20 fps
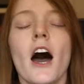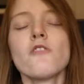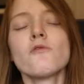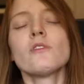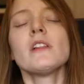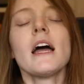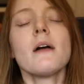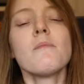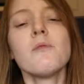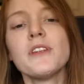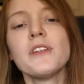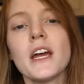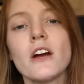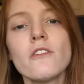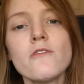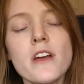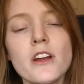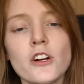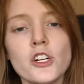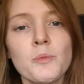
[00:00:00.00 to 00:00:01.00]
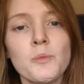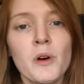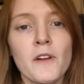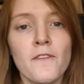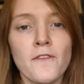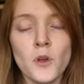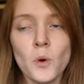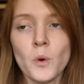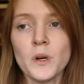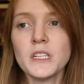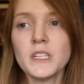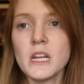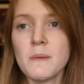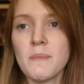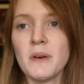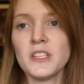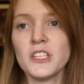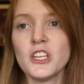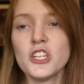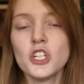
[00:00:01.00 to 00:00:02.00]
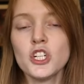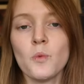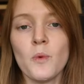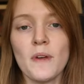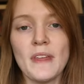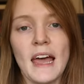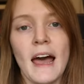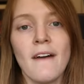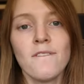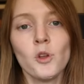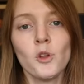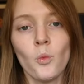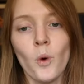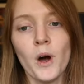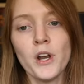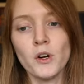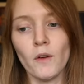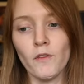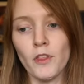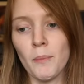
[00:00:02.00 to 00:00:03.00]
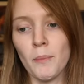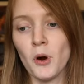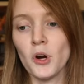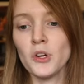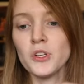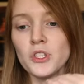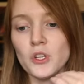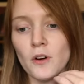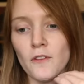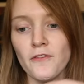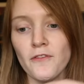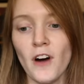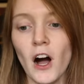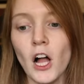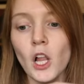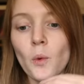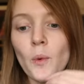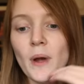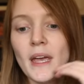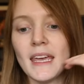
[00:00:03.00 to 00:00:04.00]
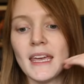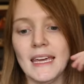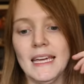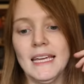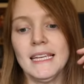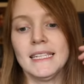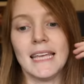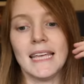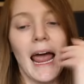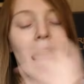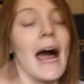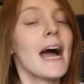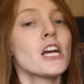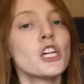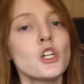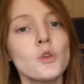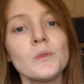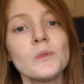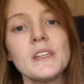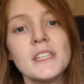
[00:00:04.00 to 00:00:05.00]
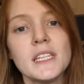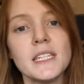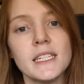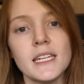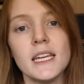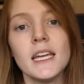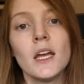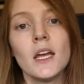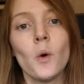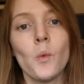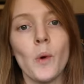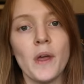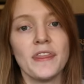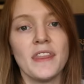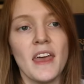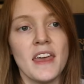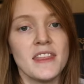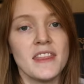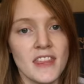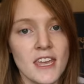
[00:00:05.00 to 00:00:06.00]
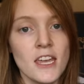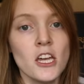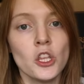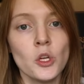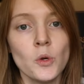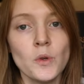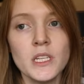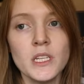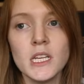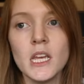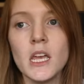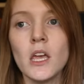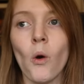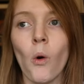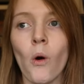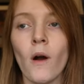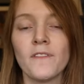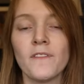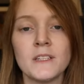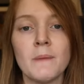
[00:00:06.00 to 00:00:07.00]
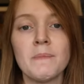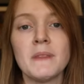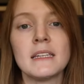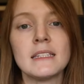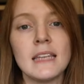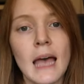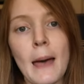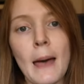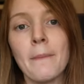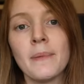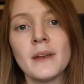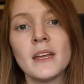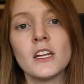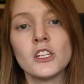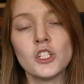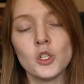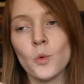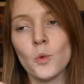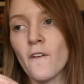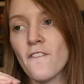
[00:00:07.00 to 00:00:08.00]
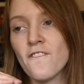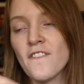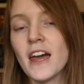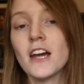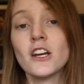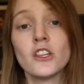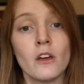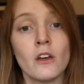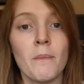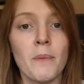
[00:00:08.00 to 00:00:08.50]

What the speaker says: Unreliable narrators put viewers in a position where they have to wonder if the person they're following is actually seeing what they think they're seeing or if something's happening to affect their